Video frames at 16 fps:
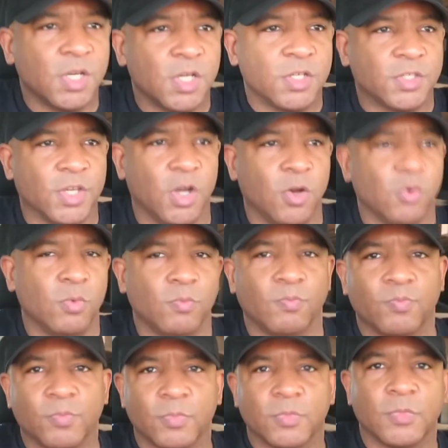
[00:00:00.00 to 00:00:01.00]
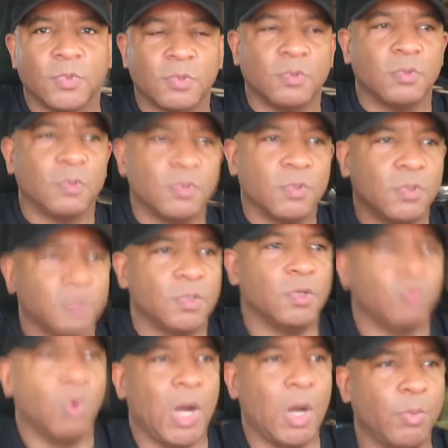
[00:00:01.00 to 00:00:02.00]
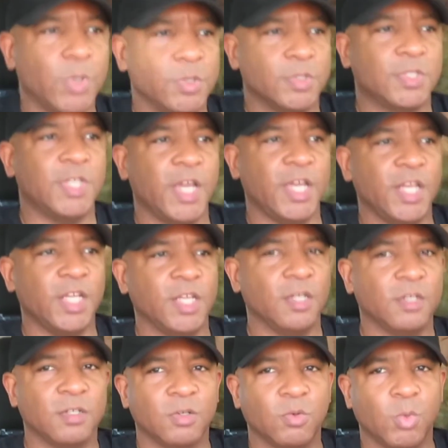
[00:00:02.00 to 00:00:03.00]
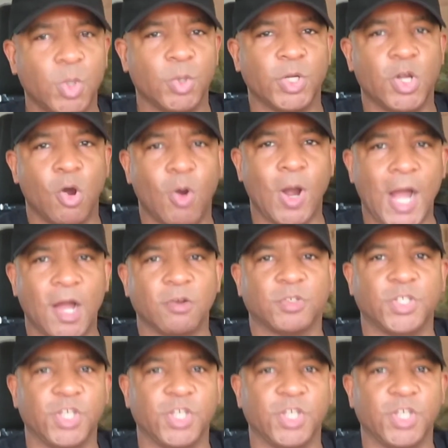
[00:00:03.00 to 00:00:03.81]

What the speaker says: so while we was dating, we would go out to